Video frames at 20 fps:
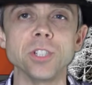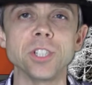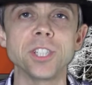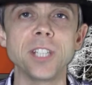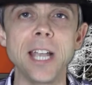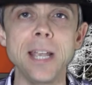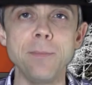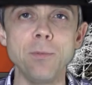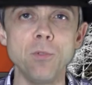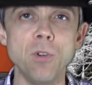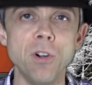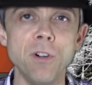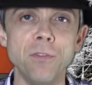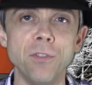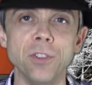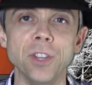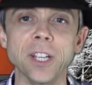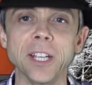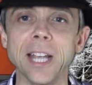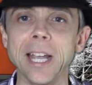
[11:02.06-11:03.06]
Sabre Wolf
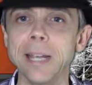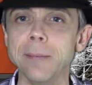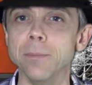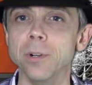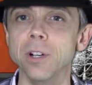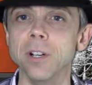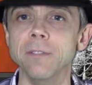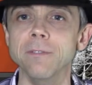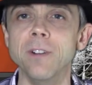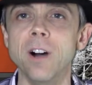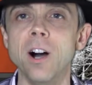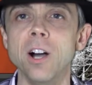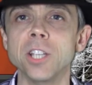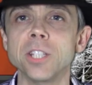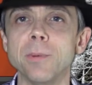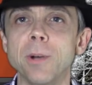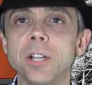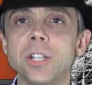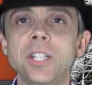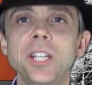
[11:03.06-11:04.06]
on the Game Boy
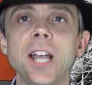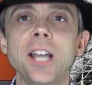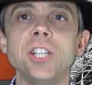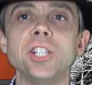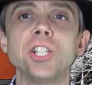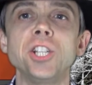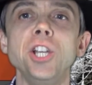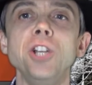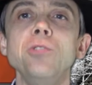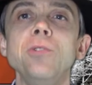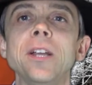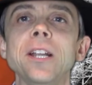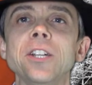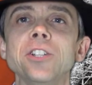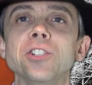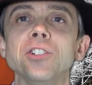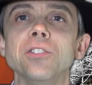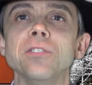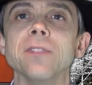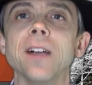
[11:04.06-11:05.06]
Advance by THQ in
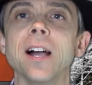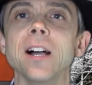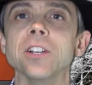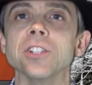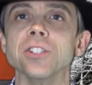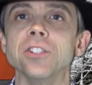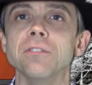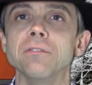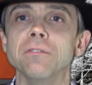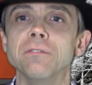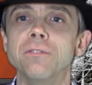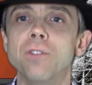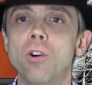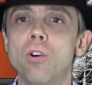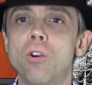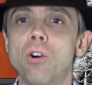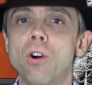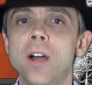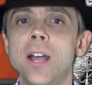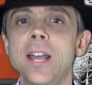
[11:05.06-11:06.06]

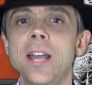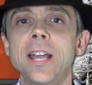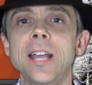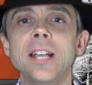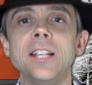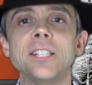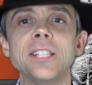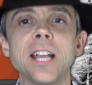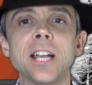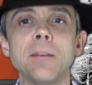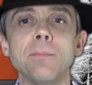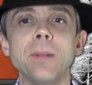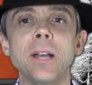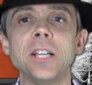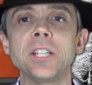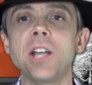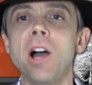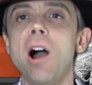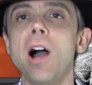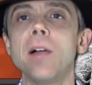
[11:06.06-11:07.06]
2004. In 2nd
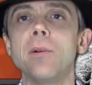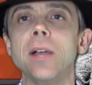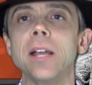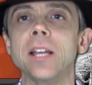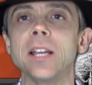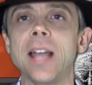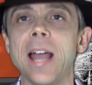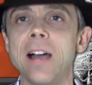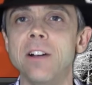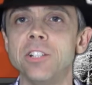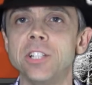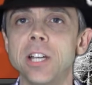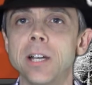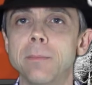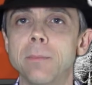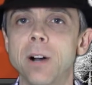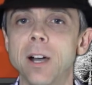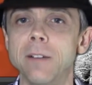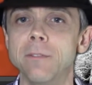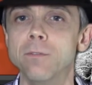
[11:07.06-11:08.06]
place, Highway Encounter
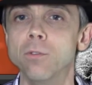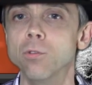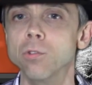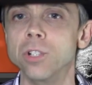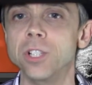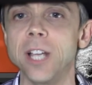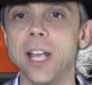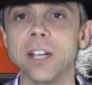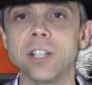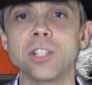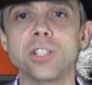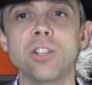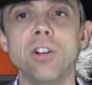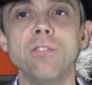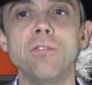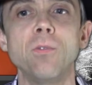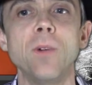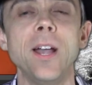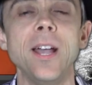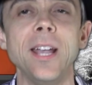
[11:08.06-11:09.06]
by Vortex
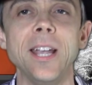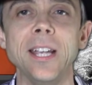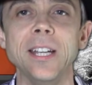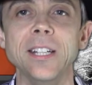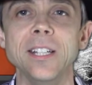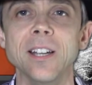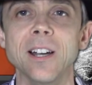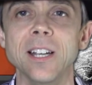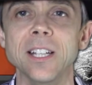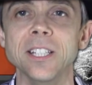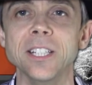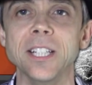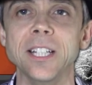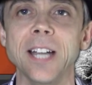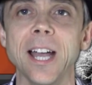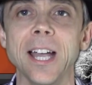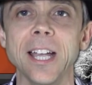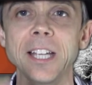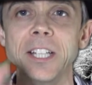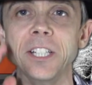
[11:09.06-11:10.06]
Software in
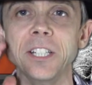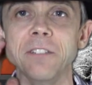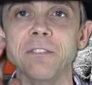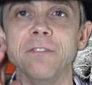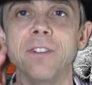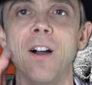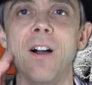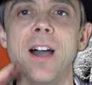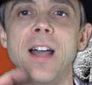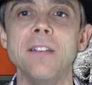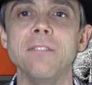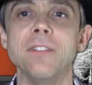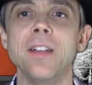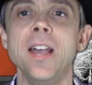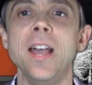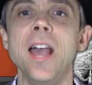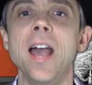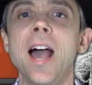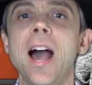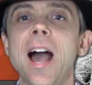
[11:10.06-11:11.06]
1985.
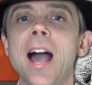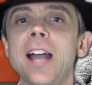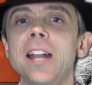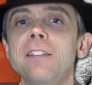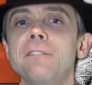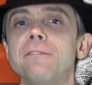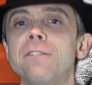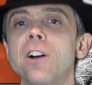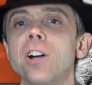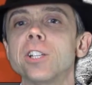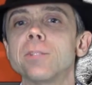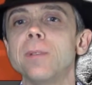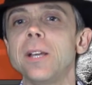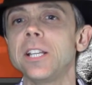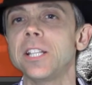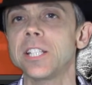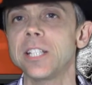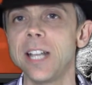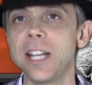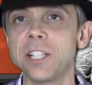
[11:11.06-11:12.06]
And in 1st
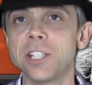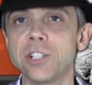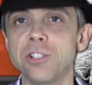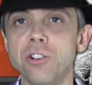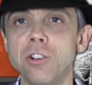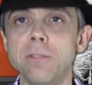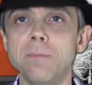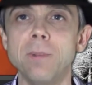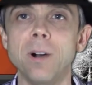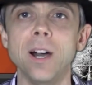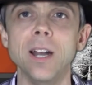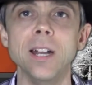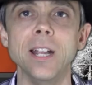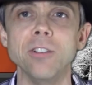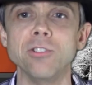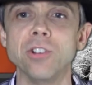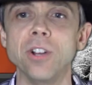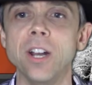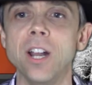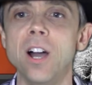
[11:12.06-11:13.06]
place, Sled Storm by
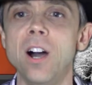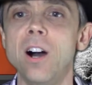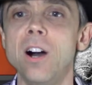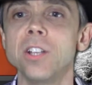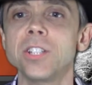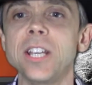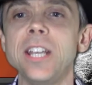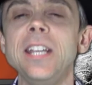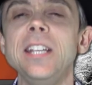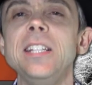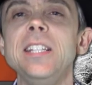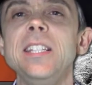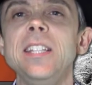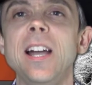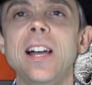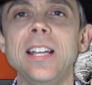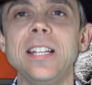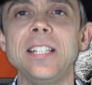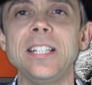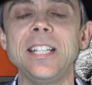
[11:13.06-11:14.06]
Electronic Arts in
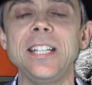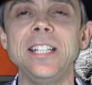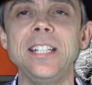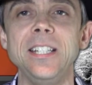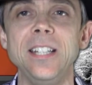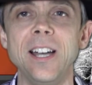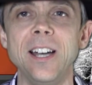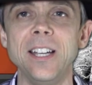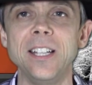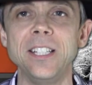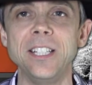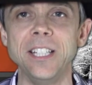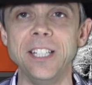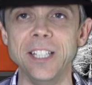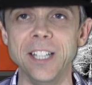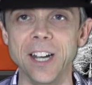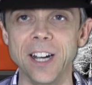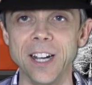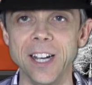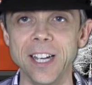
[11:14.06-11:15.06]

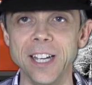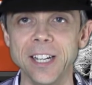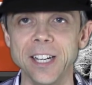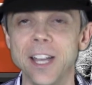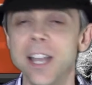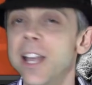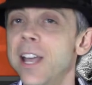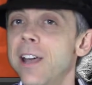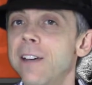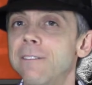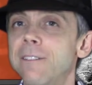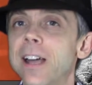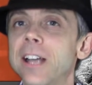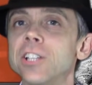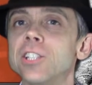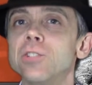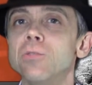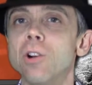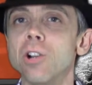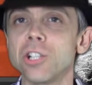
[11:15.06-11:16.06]
1999.
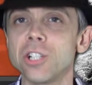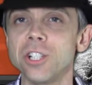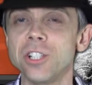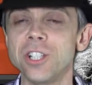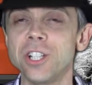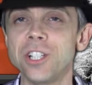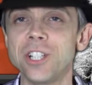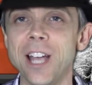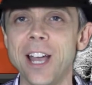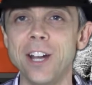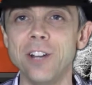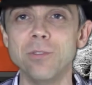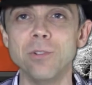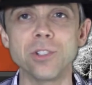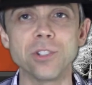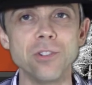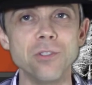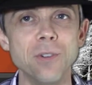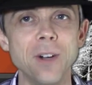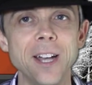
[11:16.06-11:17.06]
Thanks for watching the channel
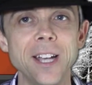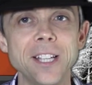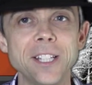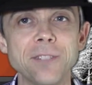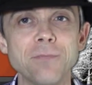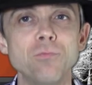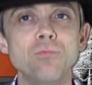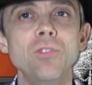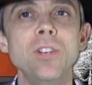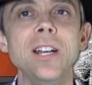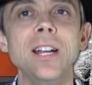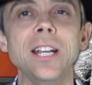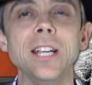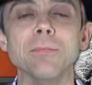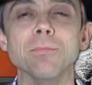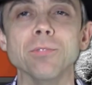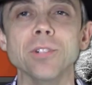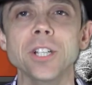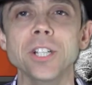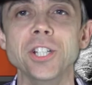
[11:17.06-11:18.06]
as always, really
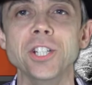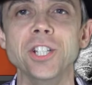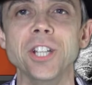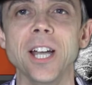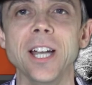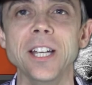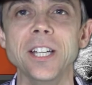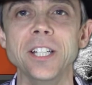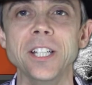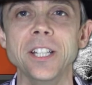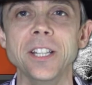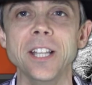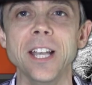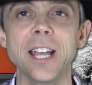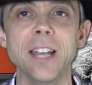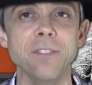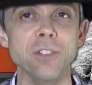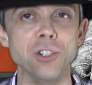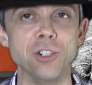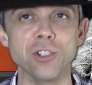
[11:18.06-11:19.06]
appreciated
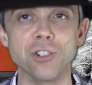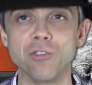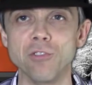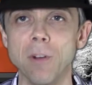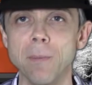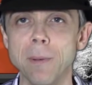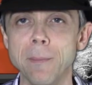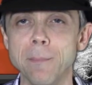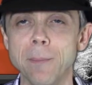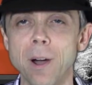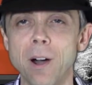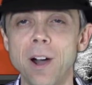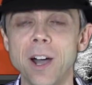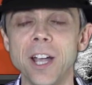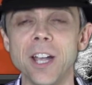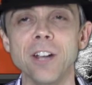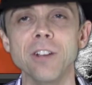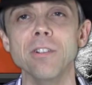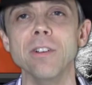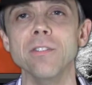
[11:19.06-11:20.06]
there if you're just dropping
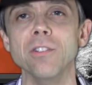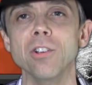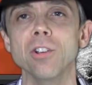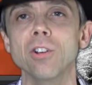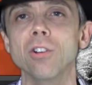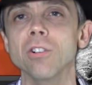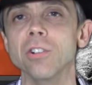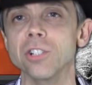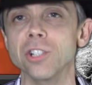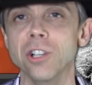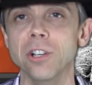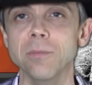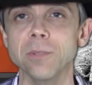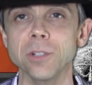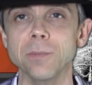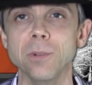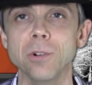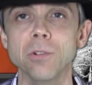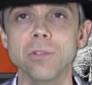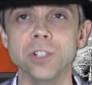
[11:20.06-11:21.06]
by or if you're a long-term
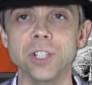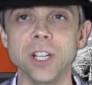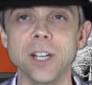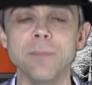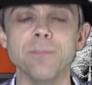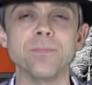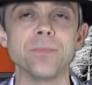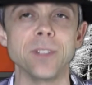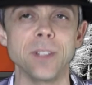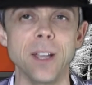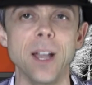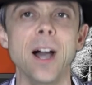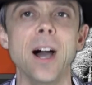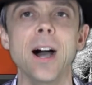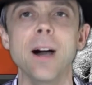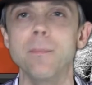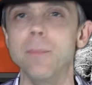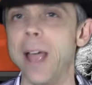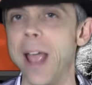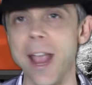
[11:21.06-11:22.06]
supporter,
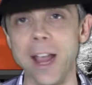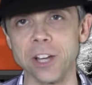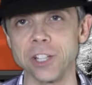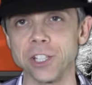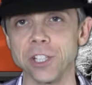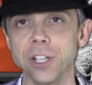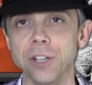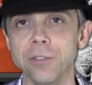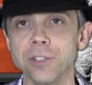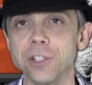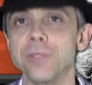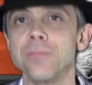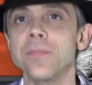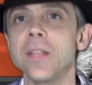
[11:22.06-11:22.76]
excellent.